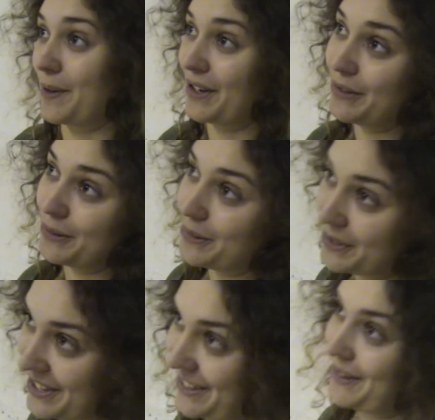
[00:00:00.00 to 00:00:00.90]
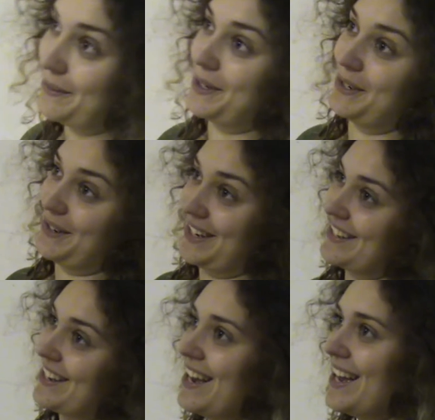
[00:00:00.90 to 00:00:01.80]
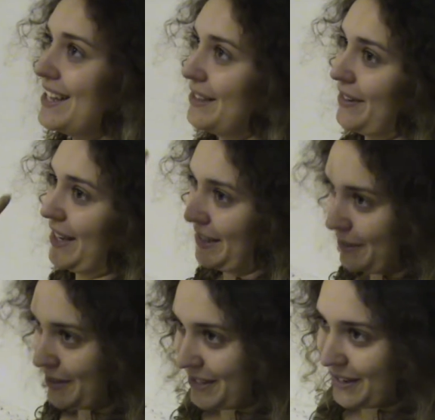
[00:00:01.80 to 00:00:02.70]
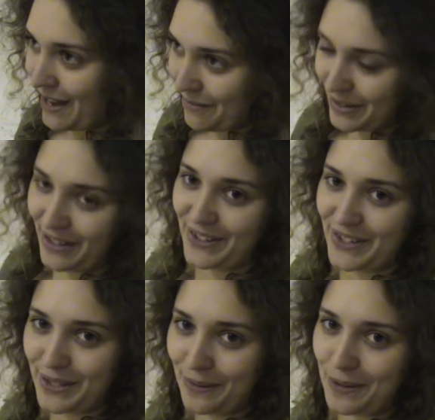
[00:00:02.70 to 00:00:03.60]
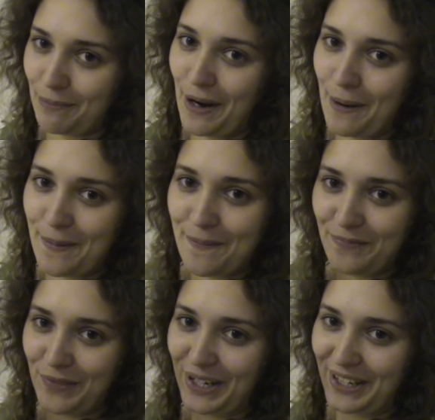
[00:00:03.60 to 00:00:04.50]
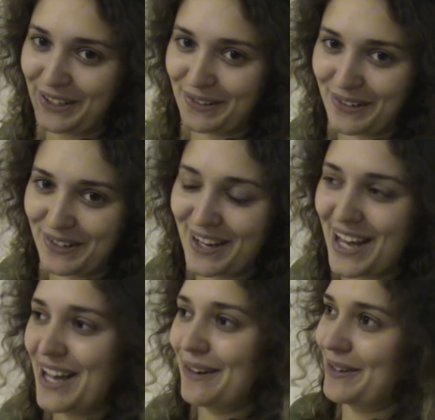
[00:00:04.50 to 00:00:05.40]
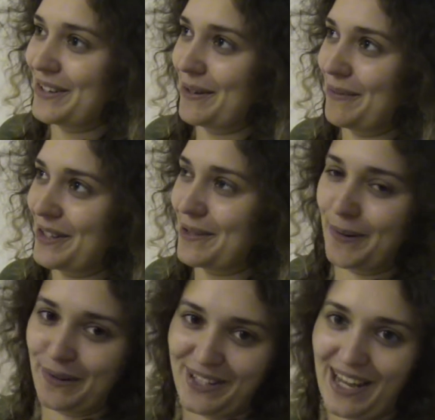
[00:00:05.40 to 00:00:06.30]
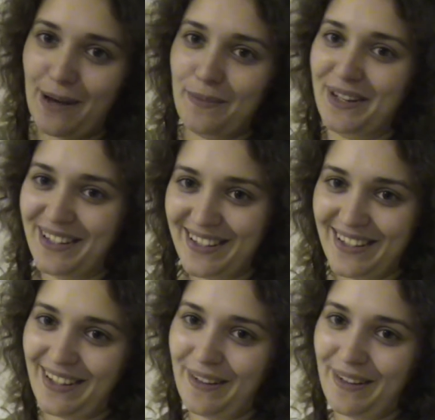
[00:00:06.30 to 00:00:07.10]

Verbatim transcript: But I thought also I would address the fact that we do have a large sewage pipe running through, which somewhat spoils the ambience